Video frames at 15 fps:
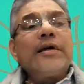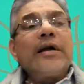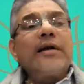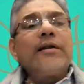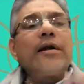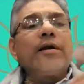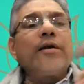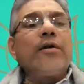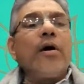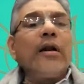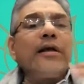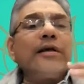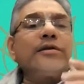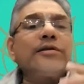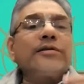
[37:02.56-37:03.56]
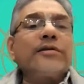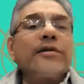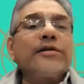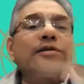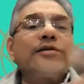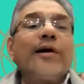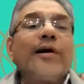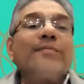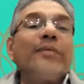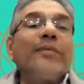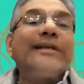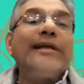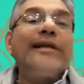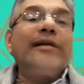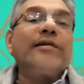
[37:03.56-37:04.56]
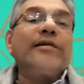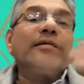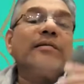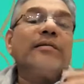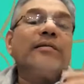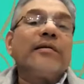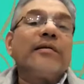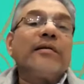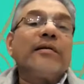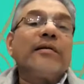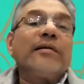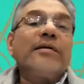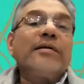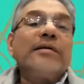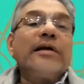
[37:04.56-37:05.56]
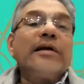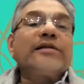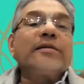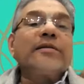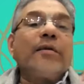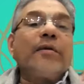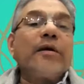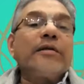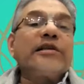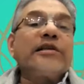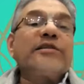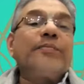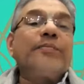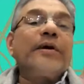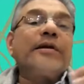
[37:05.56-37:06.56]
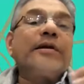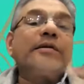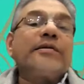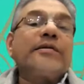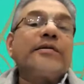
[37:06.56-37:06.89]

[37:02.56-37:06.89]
And that knowledge is not material. It's about the spirit.